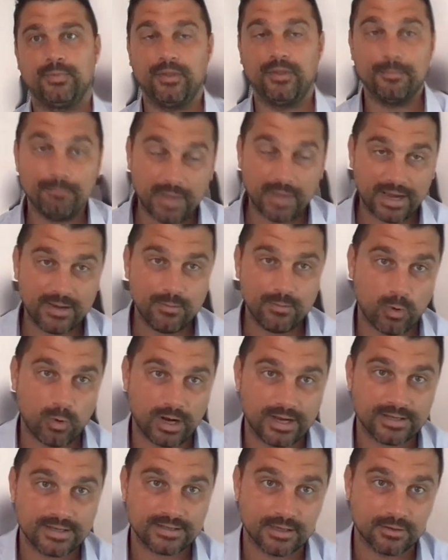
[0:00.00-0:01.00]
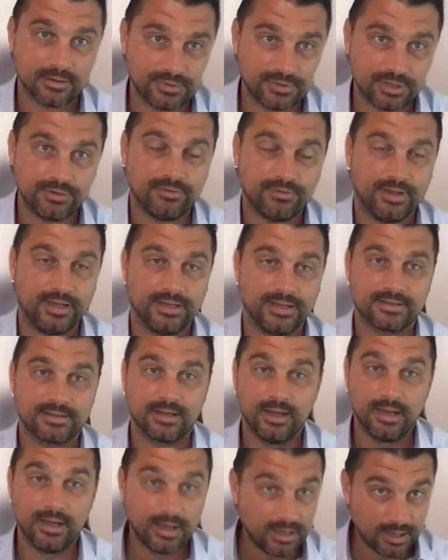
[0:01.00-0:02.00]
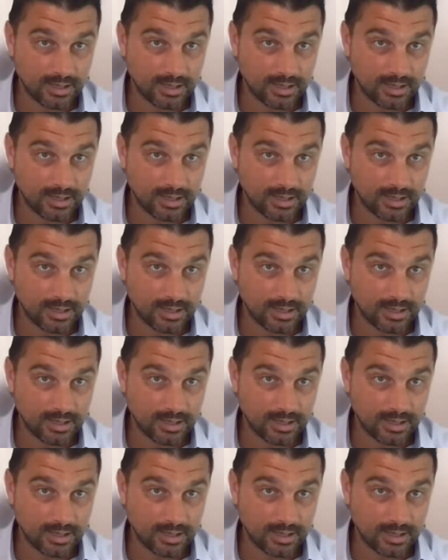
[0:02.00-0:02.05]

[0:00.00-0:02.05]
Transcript: but the main ways they'll do this,